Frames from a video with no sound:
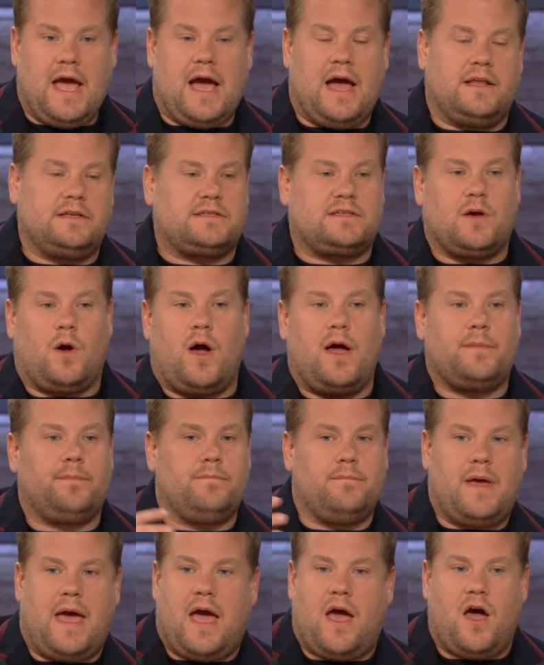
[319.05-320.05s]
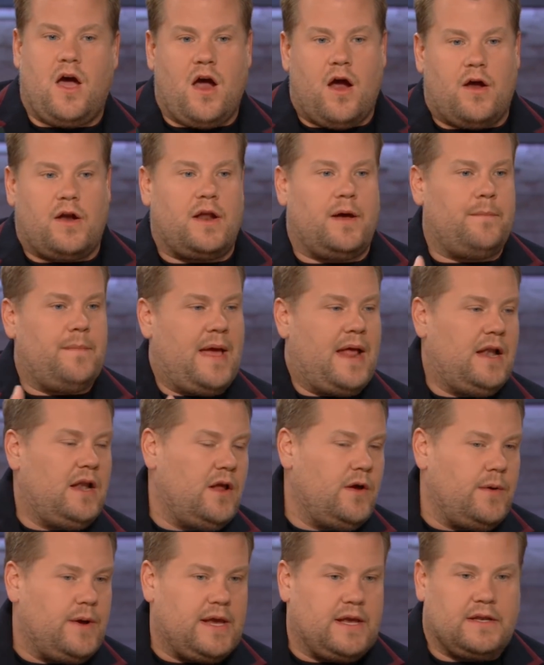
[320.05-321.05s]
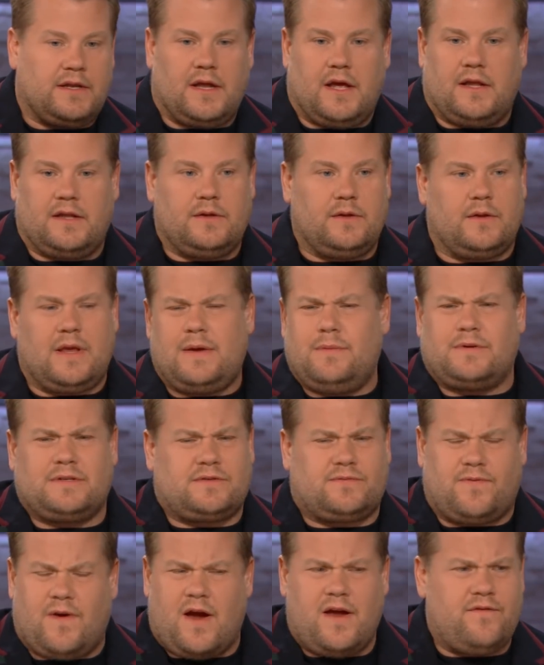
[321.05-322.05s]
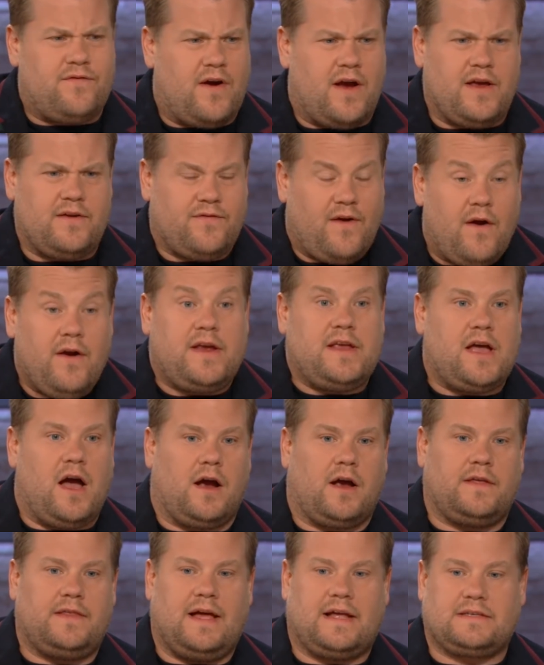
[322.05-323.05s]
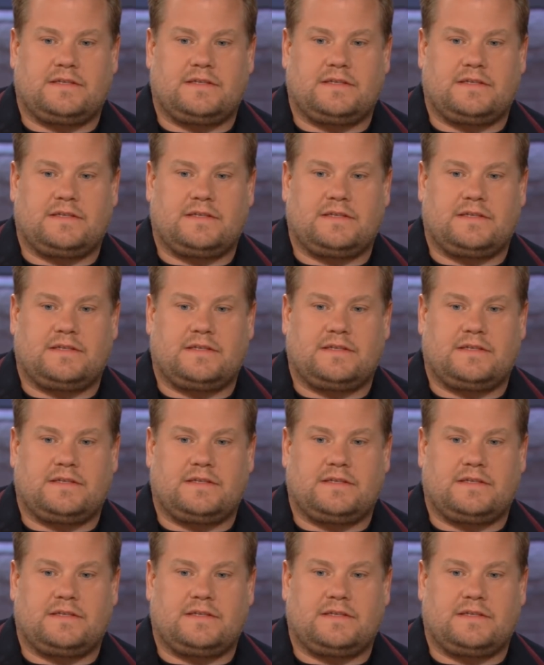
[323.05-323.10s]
And so I met her, and I met Louis, and, and he was very, very, very young at that